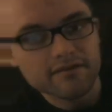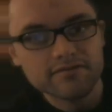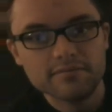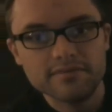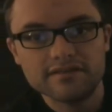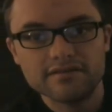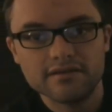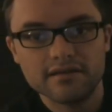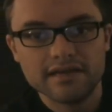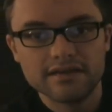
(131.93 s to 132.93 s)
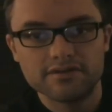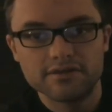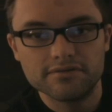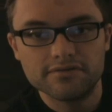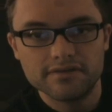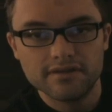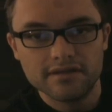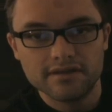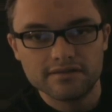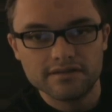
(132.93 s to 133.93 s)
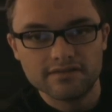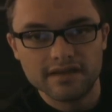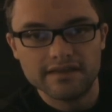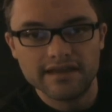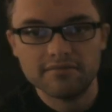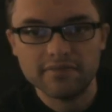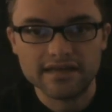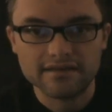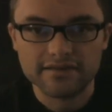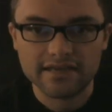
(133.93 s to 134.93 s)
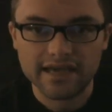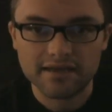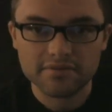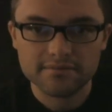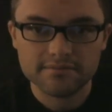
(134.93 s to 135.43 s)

from these electrodes here inside the headband of the cap.